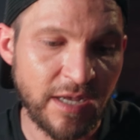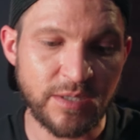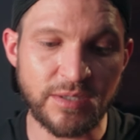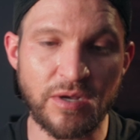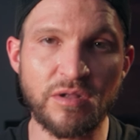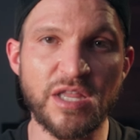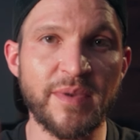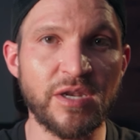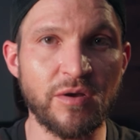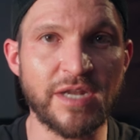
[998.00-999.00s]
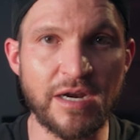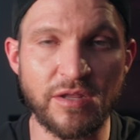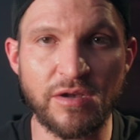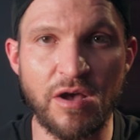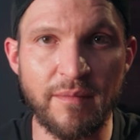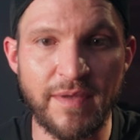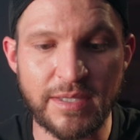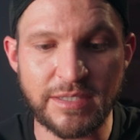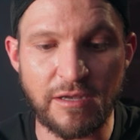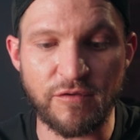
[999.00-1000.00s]
So let me know down in the
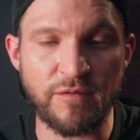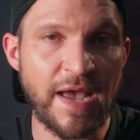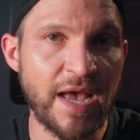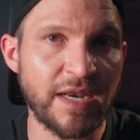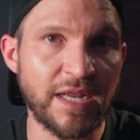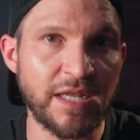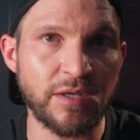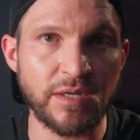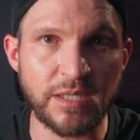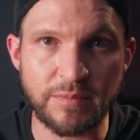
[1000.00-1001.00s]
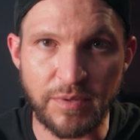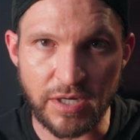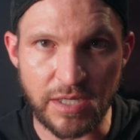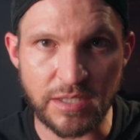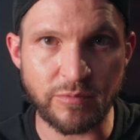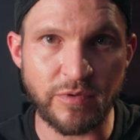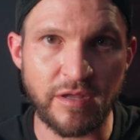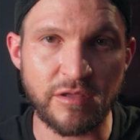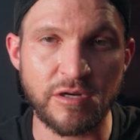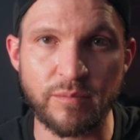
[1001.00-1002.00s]
comments if you've had any good experience
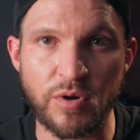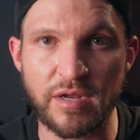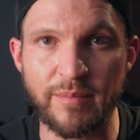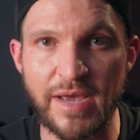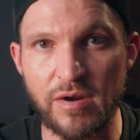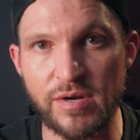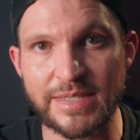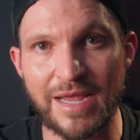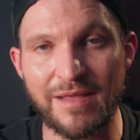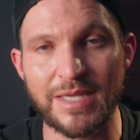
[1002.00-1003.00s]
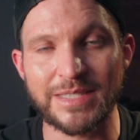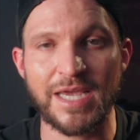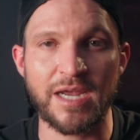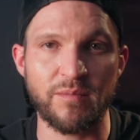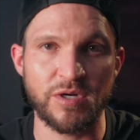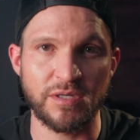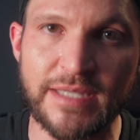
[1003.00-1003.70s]
with third-party batteries and this camera.